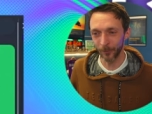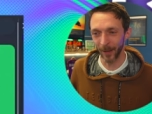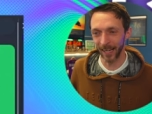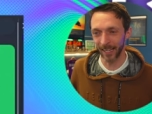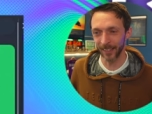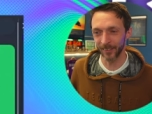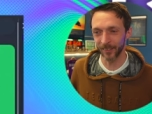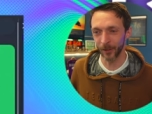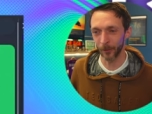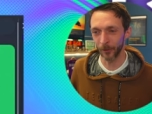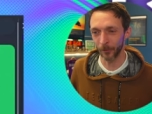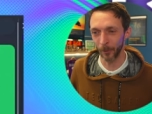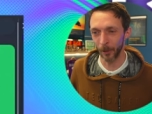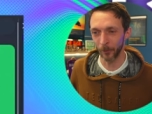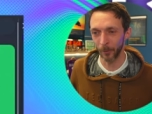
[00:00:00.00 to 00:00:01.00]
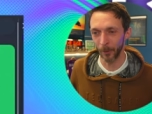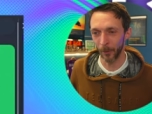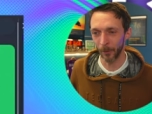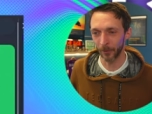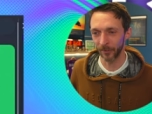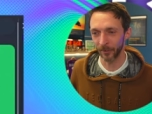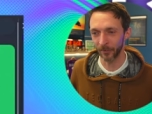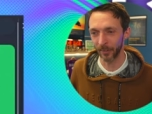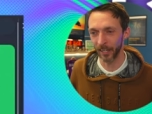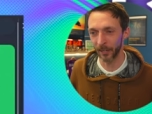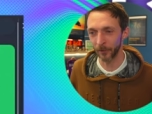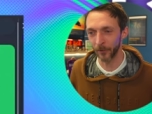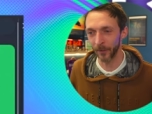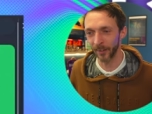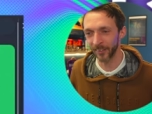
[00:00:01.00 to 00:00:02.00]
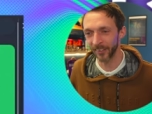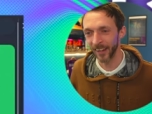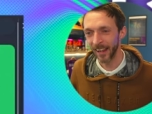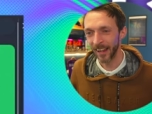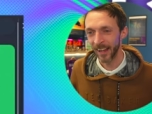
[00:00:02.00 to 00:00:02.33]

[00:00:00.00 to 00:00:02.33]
back in town as well. It's been a while since I've seen his face.